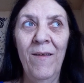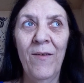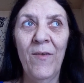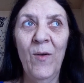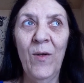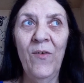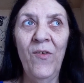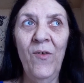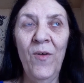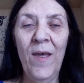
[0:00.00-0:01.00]
So
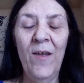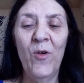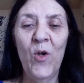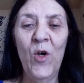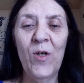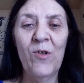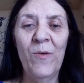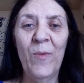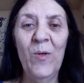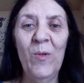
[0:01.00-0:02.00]
consider that in your
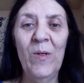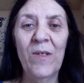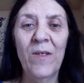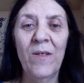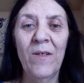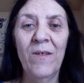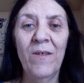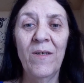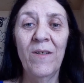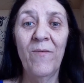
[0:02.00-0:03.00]
long-term goals
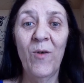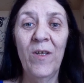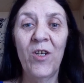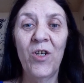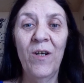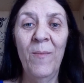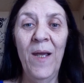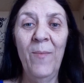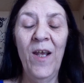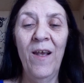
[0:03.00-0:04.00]
for this year,
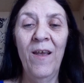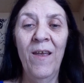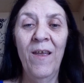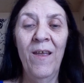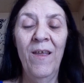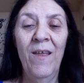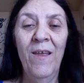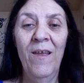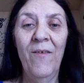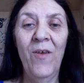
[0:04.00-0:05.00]
maybe.
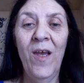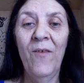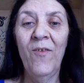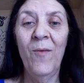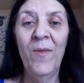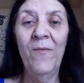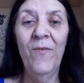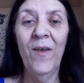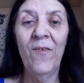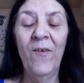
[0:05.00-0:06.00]
If you have something,
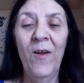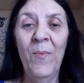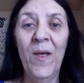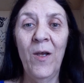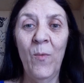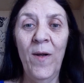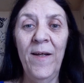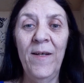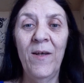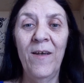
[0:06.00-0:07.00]
fix it up and get
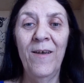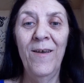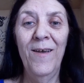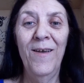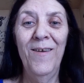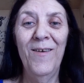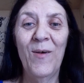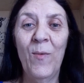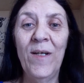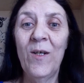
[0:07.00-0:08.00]
ready to
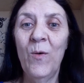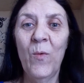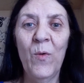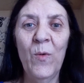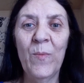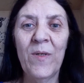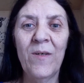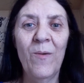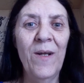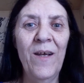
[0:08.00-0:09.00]
rent out rooms,
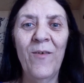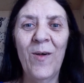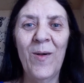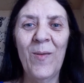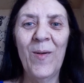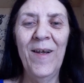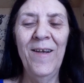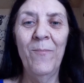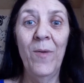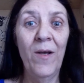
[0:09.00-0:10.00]
whatever,
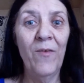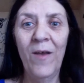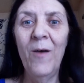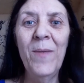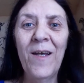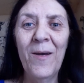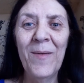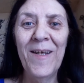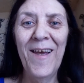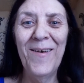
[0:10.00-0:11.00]
right? Because I'll be
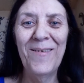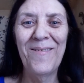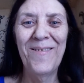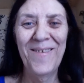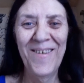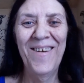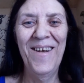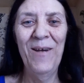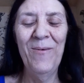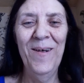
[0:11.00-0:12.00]
coming down.
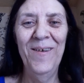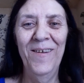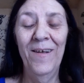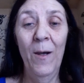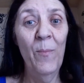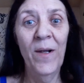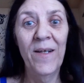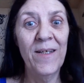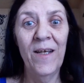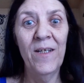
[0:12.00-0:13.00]
I will. I'll bring
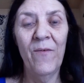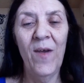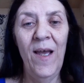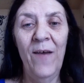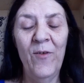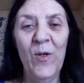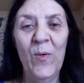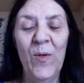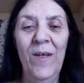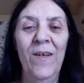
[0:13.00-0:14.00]
a tent if I have to.
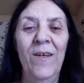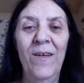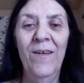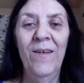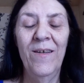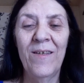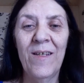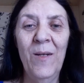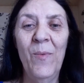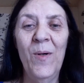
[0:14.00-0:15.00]
and
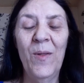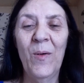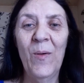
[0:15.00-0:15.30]
sleep on the